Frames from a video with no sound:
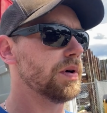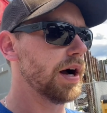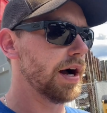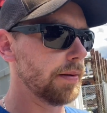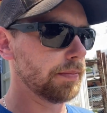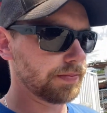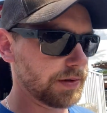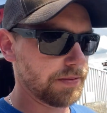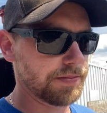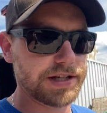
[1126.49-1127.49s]
Um,
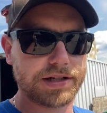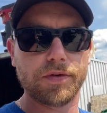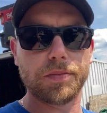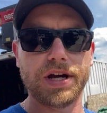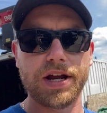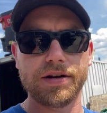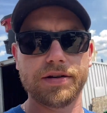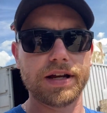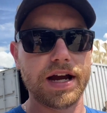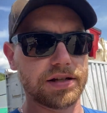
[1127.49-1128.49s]
got six of them done.
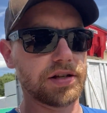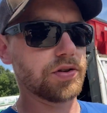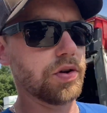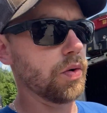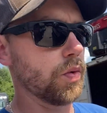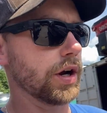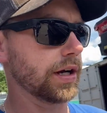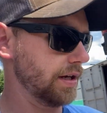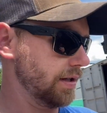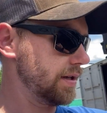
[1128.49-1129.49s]
Guys are still at
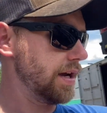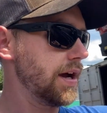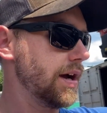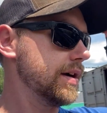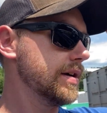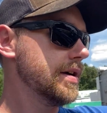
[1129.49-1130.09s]
work, and it's uh,